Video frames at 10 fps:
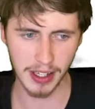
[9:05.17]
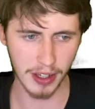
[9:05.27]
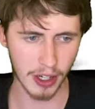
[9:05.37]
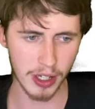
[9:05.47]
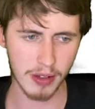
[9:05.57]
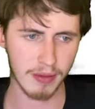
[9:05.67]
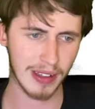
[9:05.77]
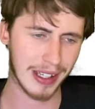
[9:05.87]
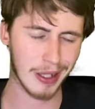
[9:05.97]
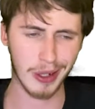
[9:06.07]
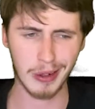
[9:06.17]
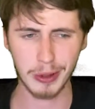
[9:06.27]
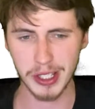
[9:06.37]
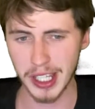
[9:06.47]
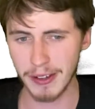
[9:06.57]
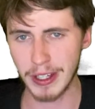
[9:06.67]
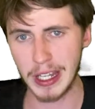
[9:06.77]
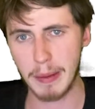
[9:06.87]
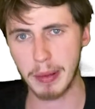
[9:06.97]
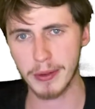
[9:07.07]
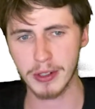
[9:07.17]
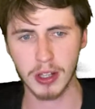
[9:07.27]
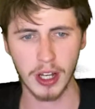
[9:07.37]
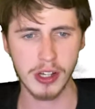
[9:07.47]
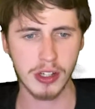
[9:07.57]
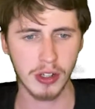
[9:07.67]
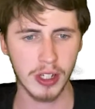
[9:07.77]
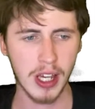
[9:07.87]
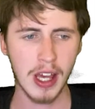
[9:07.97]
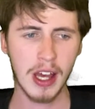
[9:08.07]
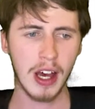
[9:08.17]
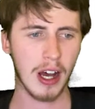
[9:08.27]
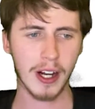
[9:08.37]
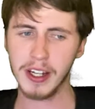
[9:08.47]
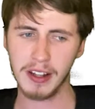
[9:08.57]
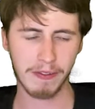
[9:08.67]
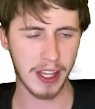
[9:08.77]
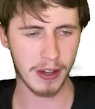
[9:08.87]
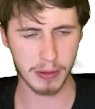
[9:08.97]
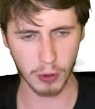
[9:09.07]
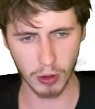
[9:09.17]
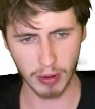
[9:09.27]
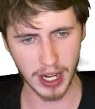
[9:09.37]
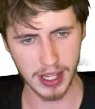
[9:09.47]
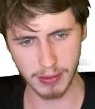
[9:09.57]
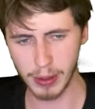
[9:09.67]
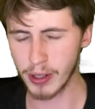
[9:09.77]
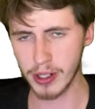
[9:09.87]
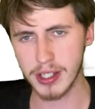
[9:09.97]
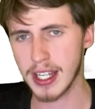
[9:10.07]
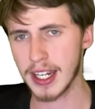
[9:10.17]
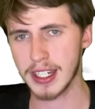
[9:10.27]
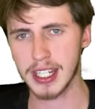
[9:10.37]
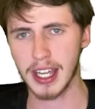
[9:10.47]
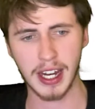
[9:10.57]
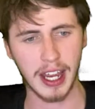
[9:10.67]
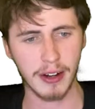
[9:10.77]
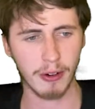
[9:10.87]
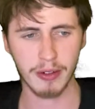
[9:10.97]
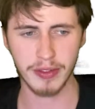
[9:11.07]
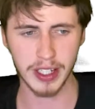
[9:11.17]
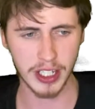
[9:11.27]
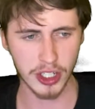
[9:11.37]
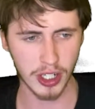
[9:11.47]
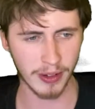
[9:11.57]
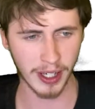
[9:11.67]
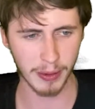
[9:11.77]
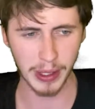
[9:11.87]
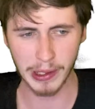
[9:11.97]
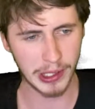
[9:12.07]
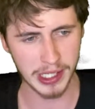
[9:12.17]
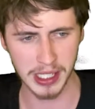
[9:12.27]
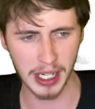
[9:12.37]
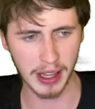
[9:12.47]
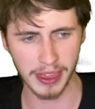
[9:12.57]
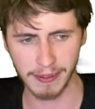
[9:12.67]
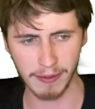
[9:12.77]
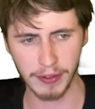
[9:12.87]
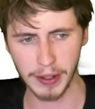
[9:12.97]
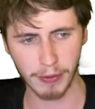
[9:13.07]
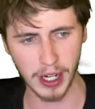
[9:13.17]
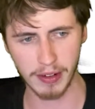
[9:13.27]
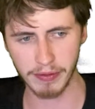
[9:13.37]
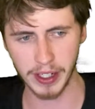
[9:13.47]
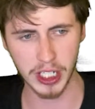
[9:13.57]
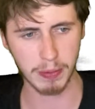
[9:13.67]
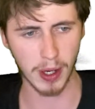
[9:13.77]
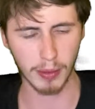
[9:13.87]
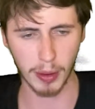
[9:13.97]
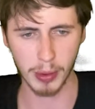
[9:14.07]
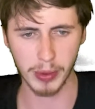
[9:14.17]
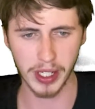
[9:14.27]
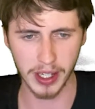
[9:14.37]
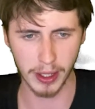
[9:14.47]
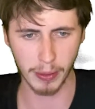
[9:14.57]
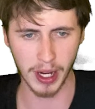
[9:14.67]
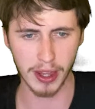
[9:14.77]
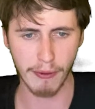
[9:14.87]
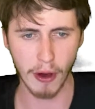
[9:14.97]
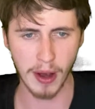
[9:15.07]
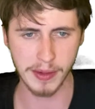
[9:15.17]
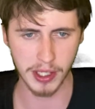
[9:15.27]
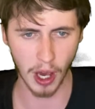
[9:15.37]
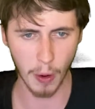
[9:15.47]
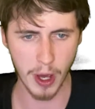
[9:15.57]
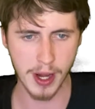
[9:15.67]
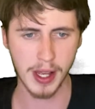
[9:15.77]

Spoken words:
You know, I wouldn't give it, but it was close too. I reckon if there was more rounds, we could have seen a 10-8 or a finish. I reckon we could have seen 5th round finish by Robert Whittaker the way the fight was going.